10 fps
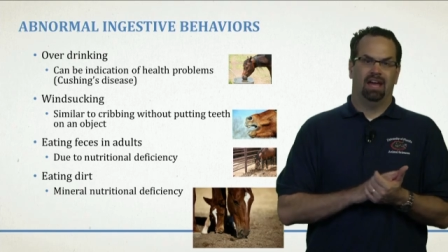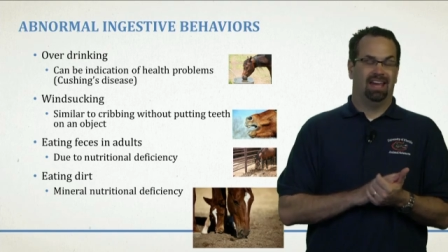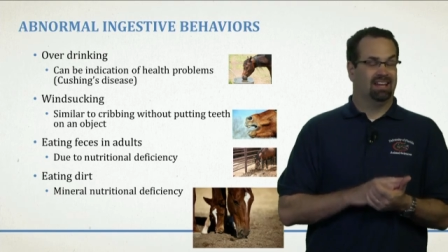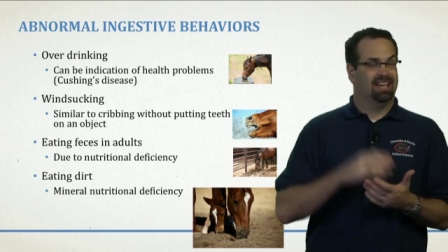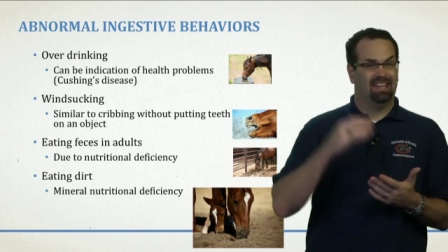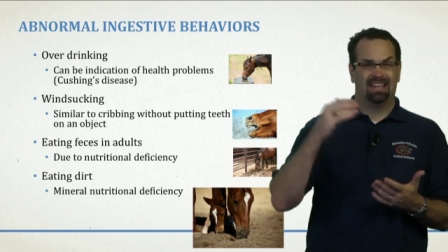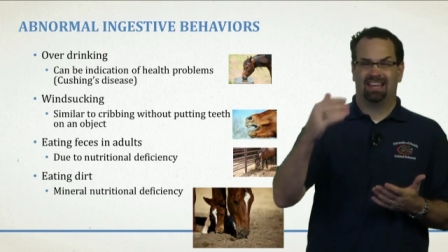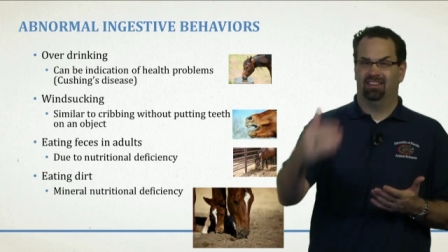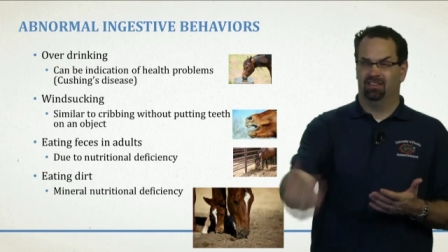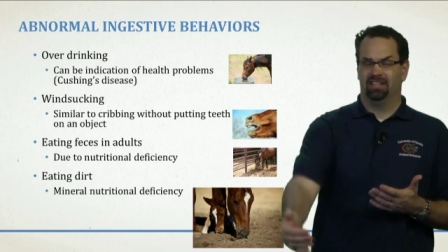And again,
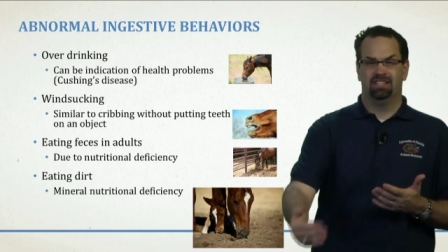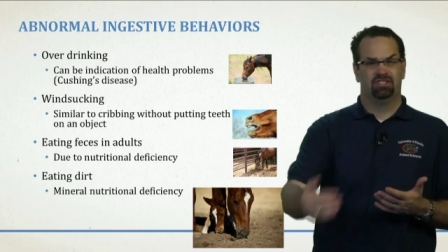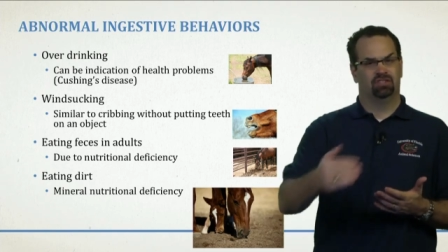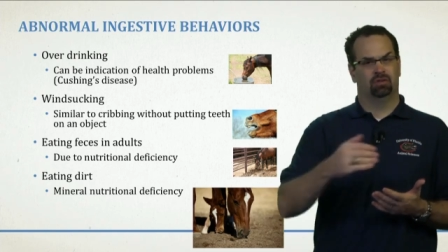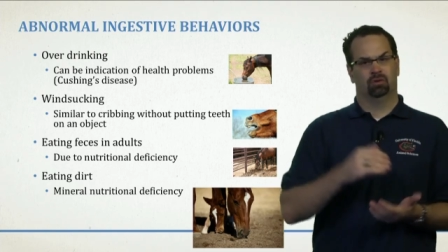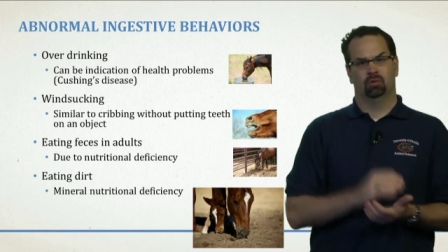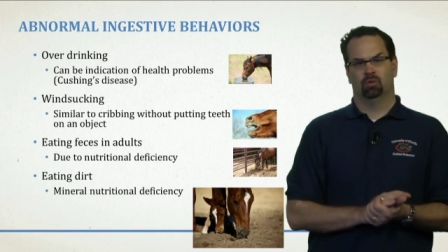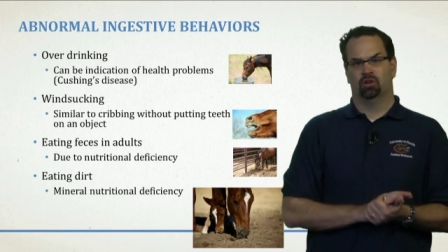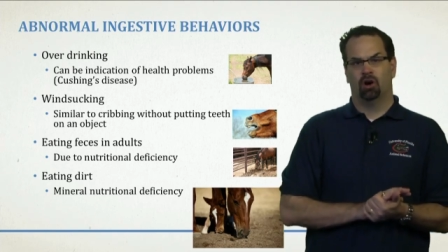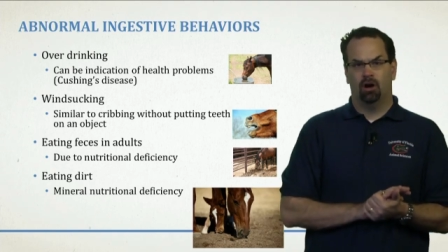that can lead
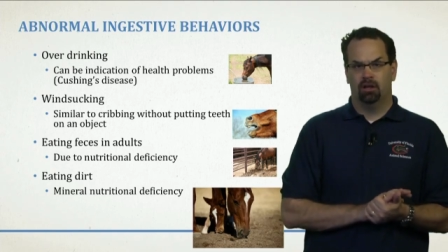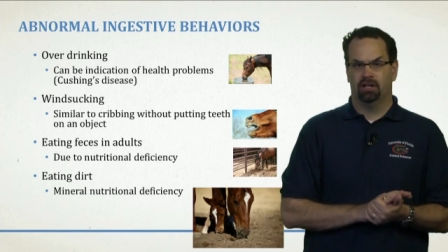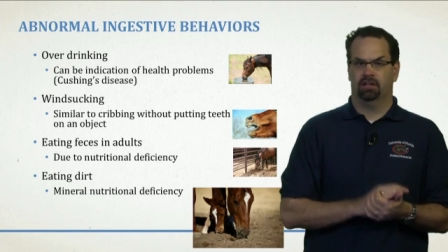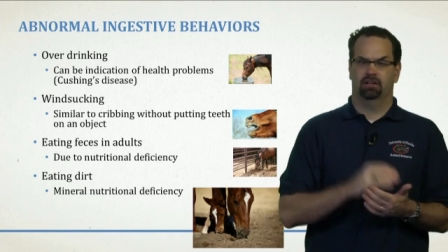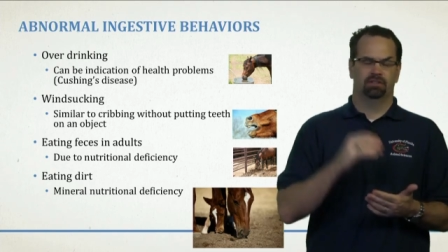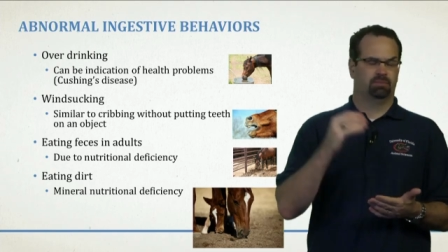to colic,